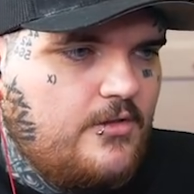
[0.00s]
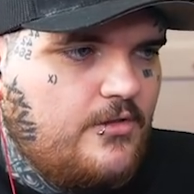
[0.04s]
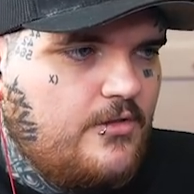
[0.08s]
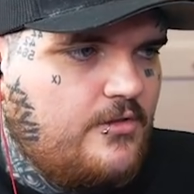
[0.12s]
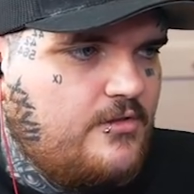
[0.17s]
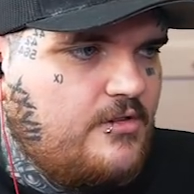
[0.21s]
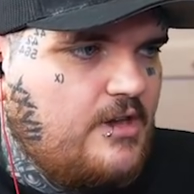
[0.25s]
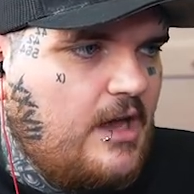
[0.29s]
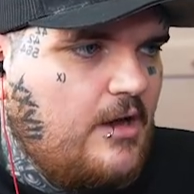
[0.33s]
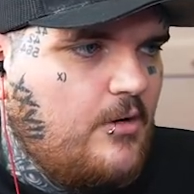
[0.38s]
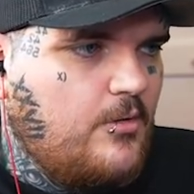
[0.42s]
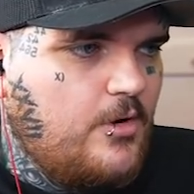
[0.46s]
the
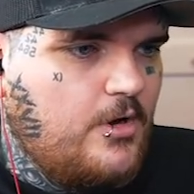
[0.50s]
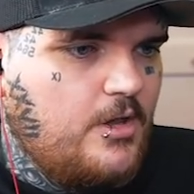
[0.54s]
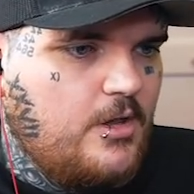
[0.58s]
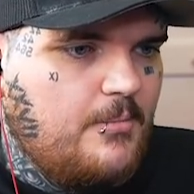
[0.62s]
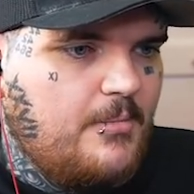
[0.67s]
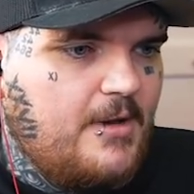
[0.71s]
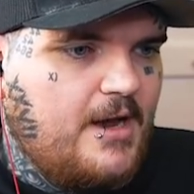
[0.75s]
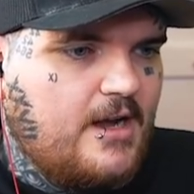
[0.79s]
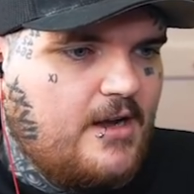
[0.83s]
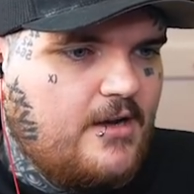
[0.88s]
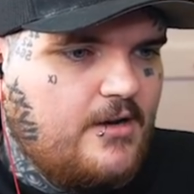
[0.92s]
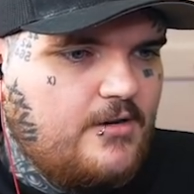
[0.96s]
tower in the
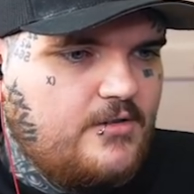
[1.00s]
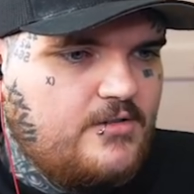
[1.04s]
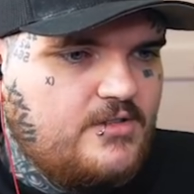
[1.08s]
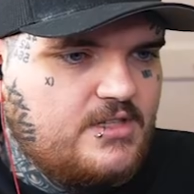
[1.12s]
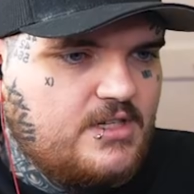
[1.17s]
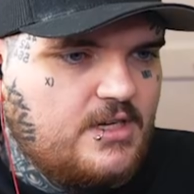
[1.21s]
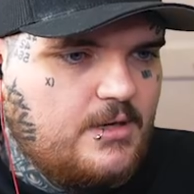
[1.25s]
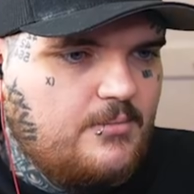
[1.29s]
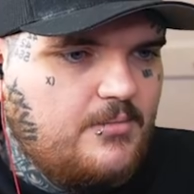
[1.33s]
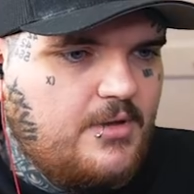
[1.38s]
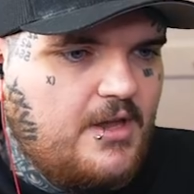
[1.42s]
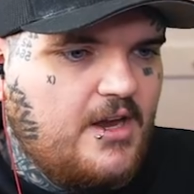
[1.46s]
background
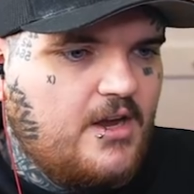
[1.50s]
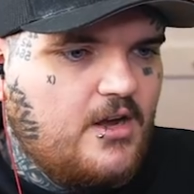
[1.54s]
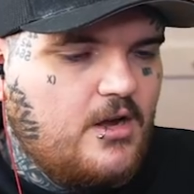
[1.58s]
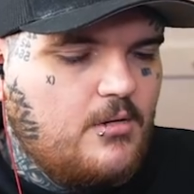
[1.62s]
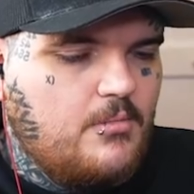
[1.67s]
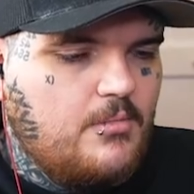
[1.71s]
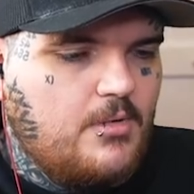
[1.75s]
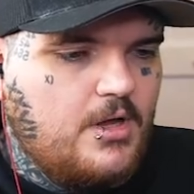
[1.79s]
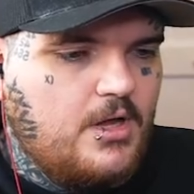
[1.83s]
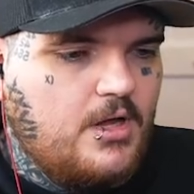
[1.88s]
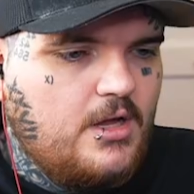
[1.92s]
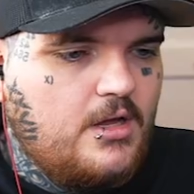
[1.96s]
to
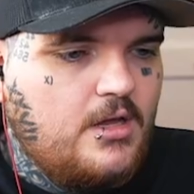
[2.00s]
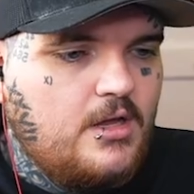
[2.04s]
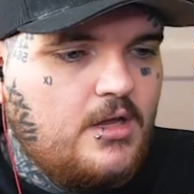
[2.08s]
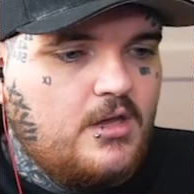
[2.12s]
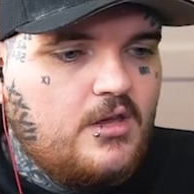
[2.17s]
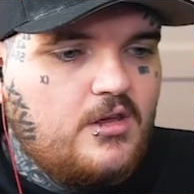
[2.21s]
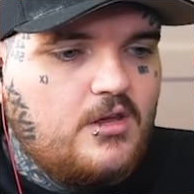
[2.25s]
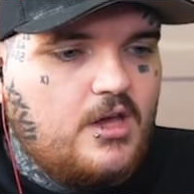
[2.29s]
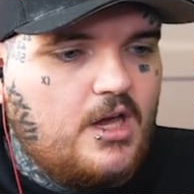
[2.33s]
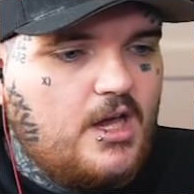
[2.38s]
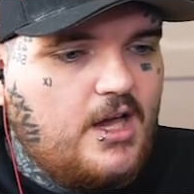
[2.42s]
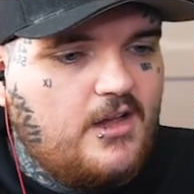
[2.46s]
compare, but
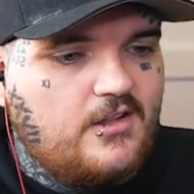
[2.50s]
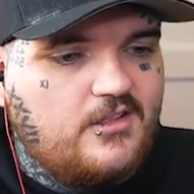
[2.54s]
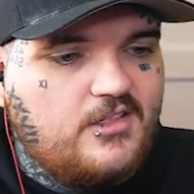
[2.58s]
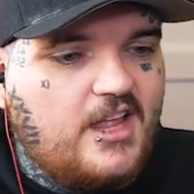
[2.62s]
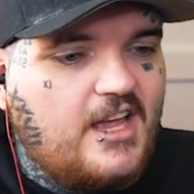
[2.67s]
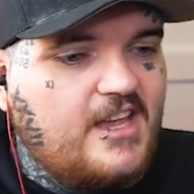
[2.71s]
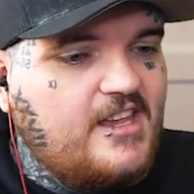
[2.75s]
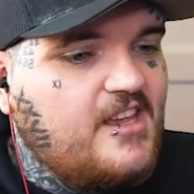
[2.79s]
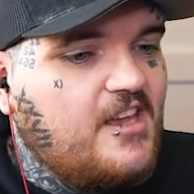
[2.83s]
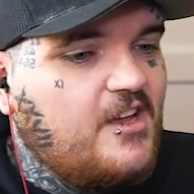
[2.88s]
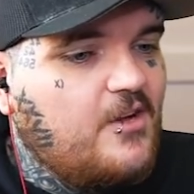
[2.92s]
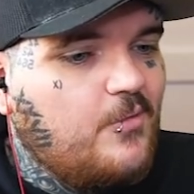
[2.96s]

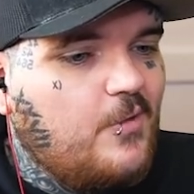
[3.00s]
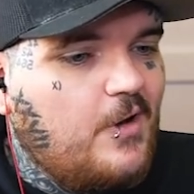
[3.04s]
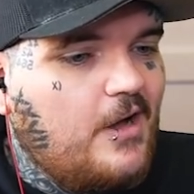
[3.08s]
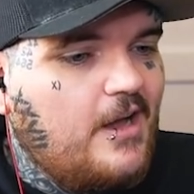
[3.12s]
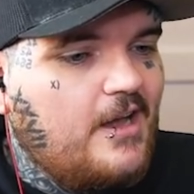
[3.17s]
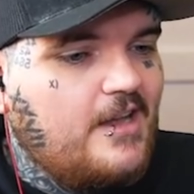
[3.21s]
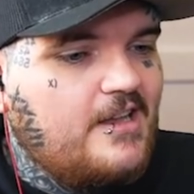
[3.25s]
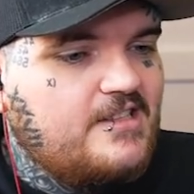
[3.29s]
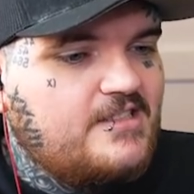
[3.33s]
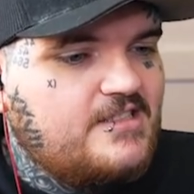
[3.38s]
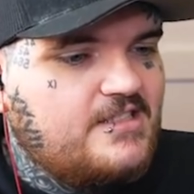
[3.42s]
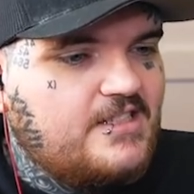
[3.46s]
lighting
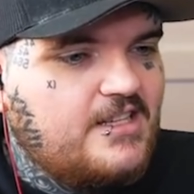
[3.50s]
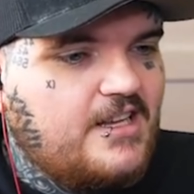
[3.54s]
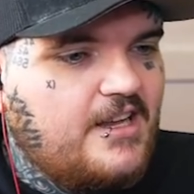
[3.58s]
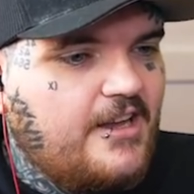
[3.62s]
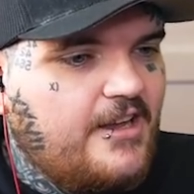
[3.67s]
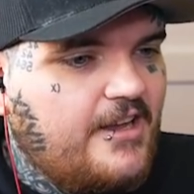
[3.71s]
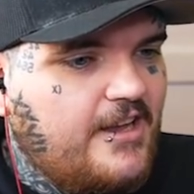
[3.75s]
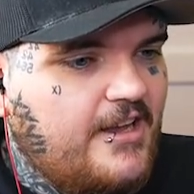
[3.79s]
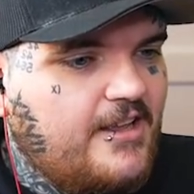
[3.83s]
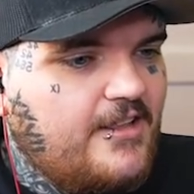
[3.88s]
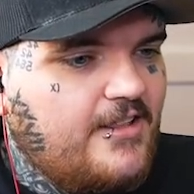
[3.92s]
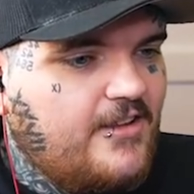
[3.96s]
wise,
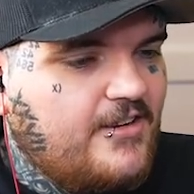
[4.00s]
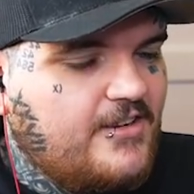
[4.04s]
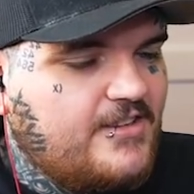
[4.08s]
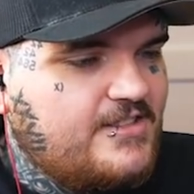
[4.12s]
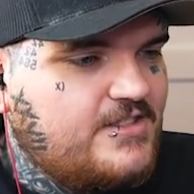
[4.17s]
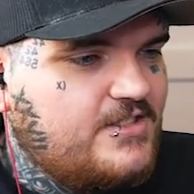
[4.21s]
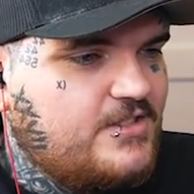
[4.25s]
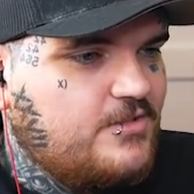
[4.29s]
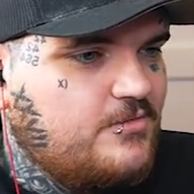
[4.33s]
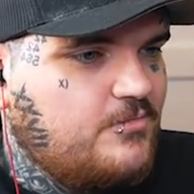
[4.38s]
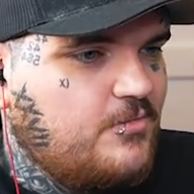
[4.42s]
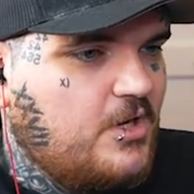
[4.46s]
it
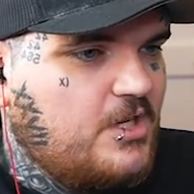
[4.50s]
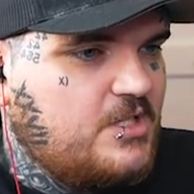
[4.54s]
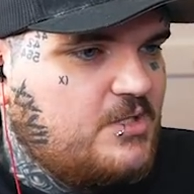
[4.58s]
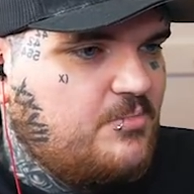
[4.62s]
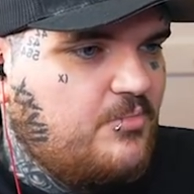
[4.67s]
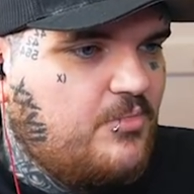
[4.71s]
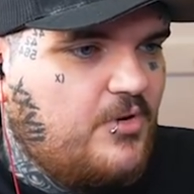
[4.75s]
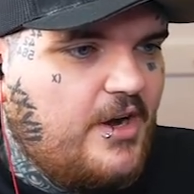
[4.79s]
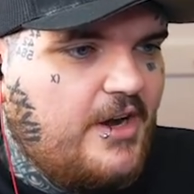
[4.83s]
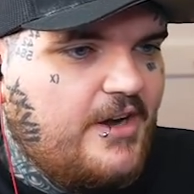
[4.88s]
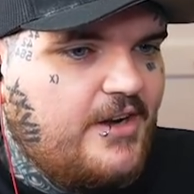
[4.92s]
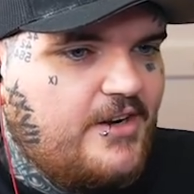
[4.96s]
looks much
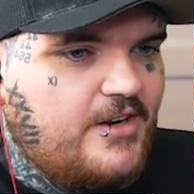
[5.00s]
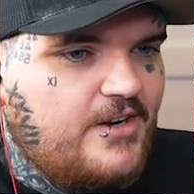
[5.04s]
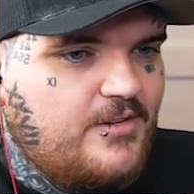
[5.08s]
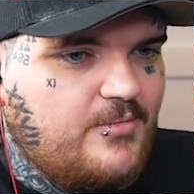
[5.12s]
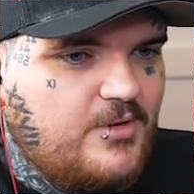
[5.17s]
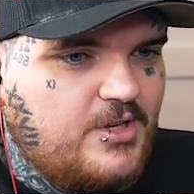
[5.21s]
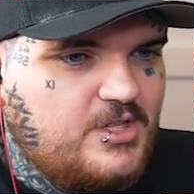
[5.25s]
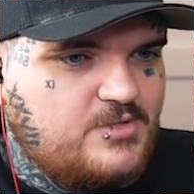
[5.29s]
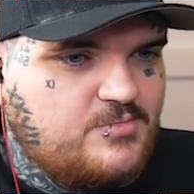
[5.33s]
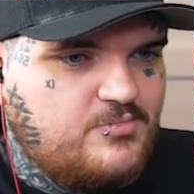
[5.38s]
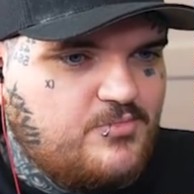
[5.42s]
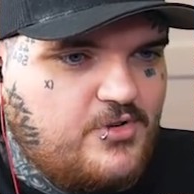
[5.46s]
brighter,
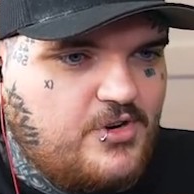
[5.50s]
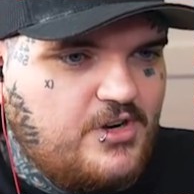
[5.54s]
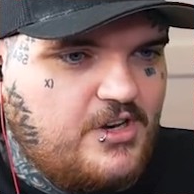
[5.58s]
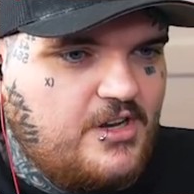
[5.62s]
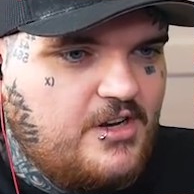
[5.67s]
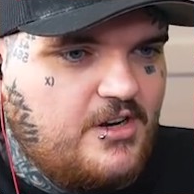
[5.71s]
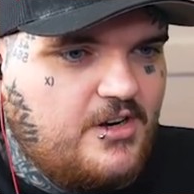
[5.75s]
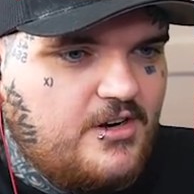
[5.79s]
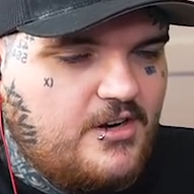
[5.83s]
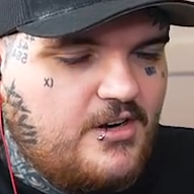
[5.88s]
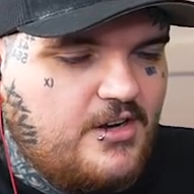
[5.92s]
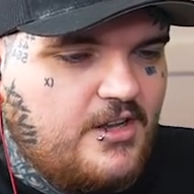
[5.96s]
much
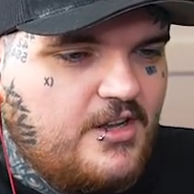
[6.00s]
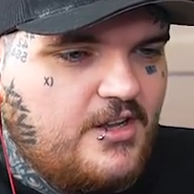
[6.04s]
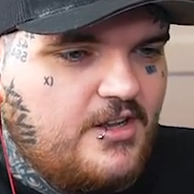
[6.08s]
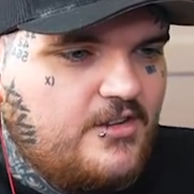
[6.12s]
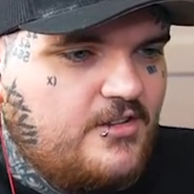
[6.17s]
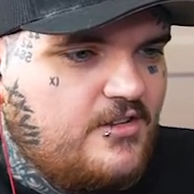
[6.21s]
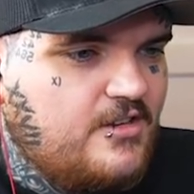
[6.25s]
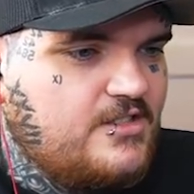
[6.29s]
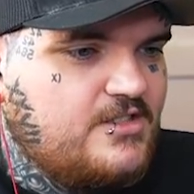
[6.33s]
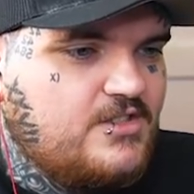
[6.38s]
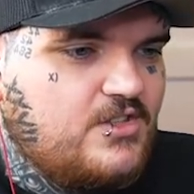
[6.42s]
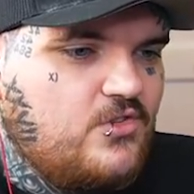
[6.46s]
prettier,
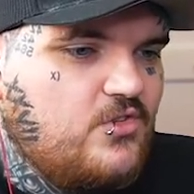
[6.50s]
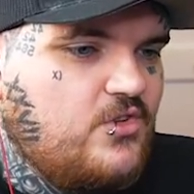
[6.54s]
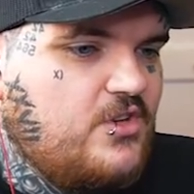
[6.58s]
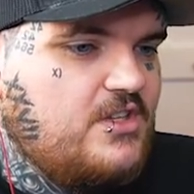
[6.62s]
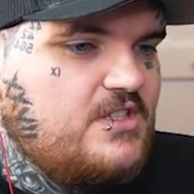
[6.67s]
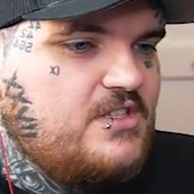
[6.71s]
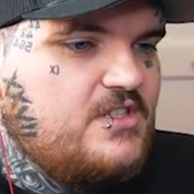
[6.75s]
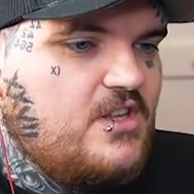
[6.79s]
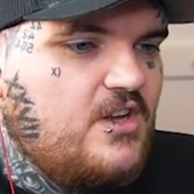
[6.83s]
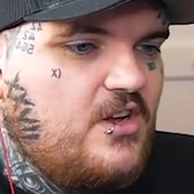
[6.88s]
doesn't look as